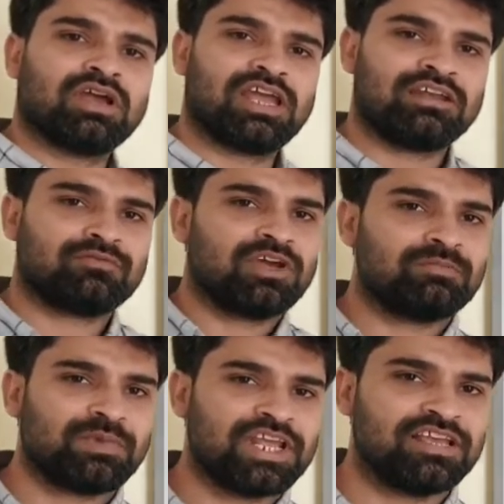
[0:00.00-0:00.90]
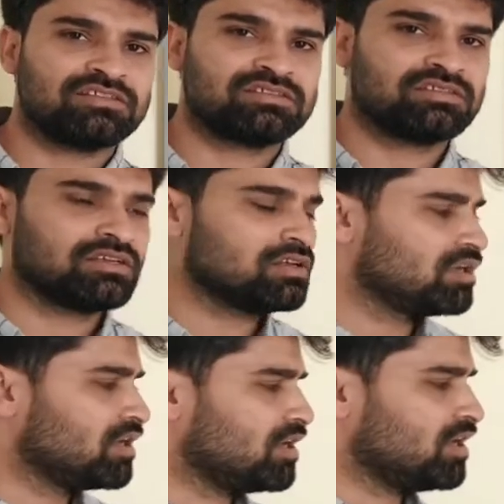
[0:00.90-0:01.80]
at one place
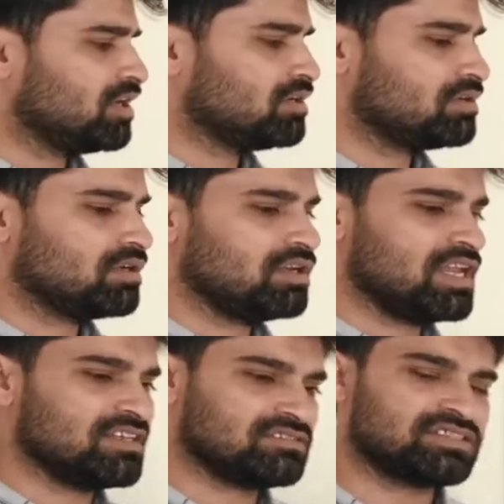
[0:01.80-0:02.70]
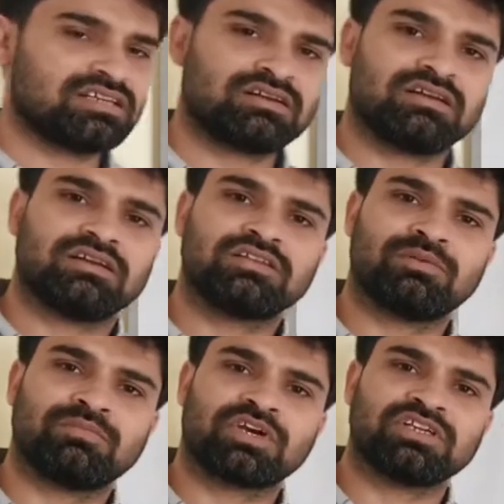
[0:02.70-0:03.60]
and lesser
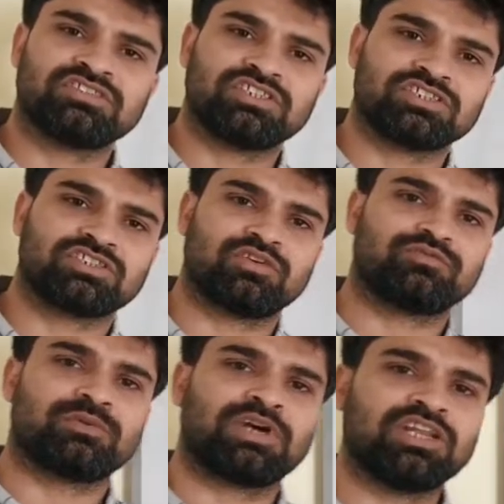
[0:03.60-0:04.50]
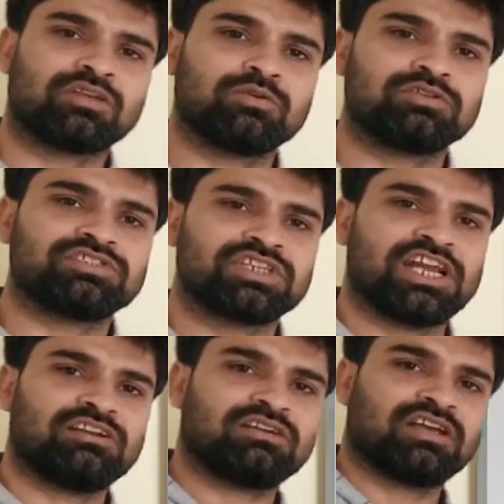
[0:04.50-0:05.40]
the concentration of the molecules
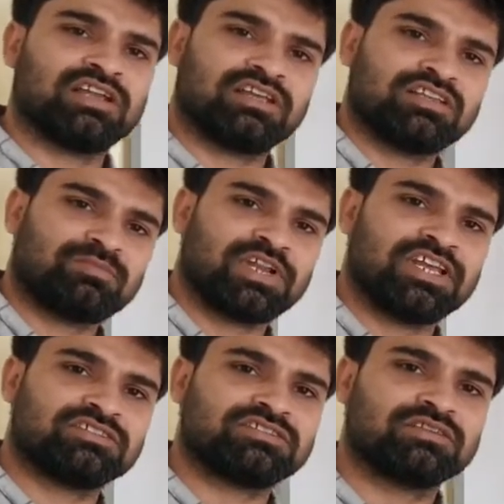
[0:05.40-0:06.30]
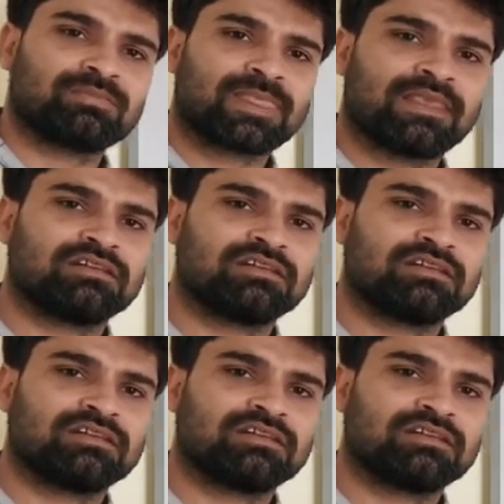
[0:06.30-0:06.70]
at another place,